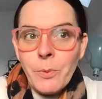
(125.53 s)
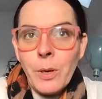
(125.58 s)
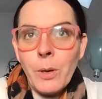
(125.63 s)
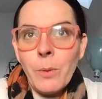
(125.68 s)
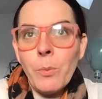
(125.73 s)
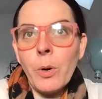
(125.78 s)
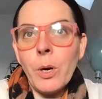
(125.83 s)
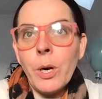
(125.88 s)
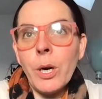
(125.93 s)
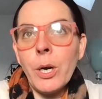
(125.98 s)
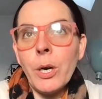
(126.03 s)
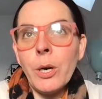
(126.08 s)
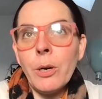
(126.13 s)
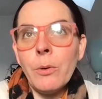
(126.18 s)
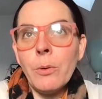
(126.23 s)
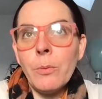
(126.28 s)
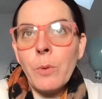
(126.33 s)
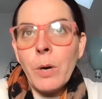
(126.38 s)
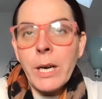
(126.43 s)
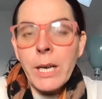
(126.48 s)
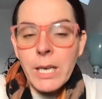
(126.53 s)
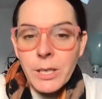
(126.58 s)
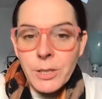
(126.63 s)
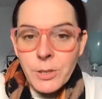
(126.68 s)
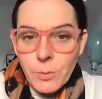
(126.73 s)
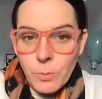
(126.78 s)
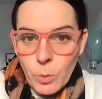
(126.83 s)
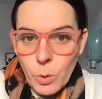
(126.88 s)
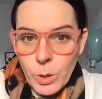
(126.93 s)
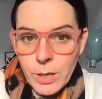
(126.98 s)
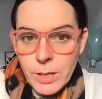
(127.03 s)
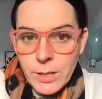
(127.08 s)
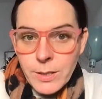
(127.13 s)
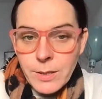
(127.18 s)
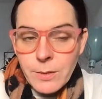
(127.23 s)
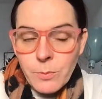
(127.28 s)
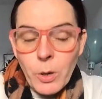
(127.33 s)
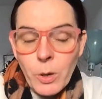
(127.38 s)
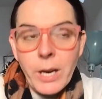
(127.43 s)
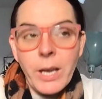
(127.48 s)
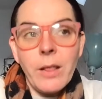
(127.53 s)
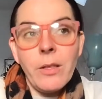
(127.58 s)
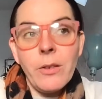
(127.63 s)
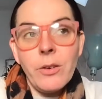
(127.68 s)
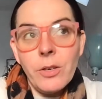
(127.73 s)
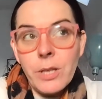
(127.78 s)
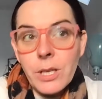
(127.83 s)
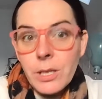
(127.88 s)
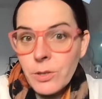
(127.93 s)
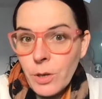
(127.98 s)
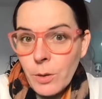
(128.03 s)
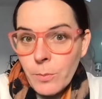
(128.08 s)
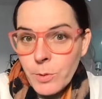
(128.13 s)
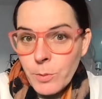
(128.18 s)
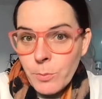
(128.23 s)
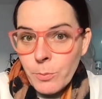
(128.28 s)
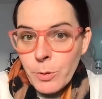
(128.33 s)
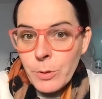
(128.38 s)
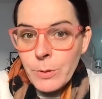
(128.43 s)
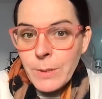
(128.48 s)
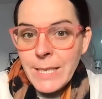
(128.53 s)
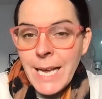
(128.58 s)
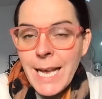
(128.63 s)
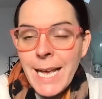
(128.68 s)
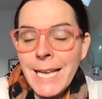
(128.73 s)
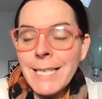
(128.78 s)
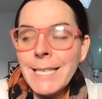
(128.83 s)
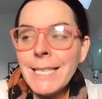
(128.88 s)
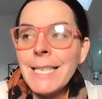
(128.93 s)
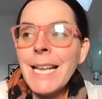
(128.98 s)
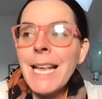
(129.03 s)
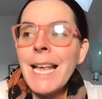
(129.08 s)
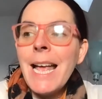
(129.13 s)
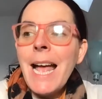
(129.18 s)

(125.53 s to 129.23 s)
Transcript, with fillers: we were working towards working through the adoption process,